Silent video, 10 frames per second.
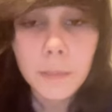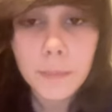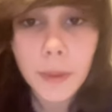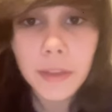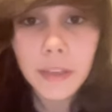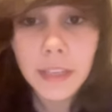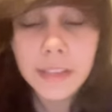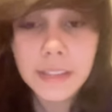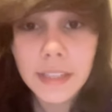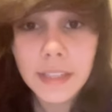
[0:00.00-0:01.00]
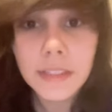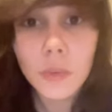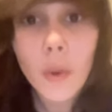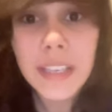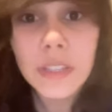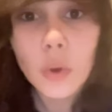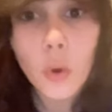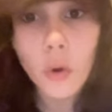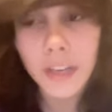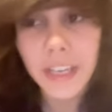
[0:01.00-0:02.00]
but it's it's quite
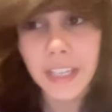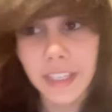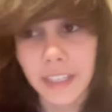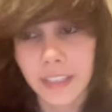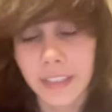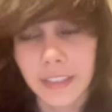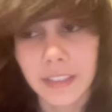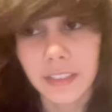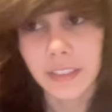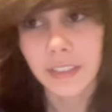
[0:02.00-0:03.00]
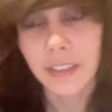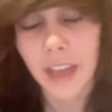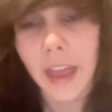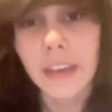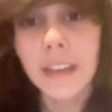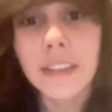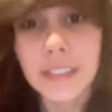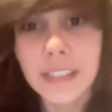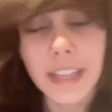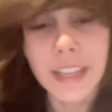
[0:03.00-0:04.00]
corny, and
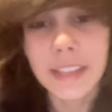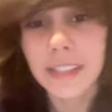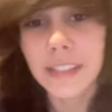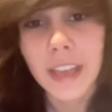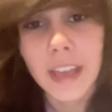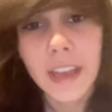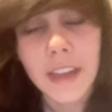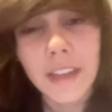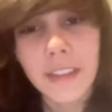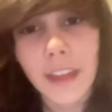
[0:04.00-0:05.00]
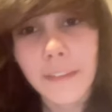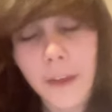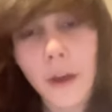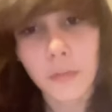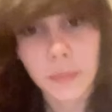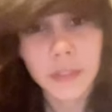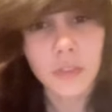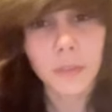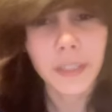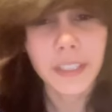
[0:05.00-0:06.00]
it's it's they failed miserably.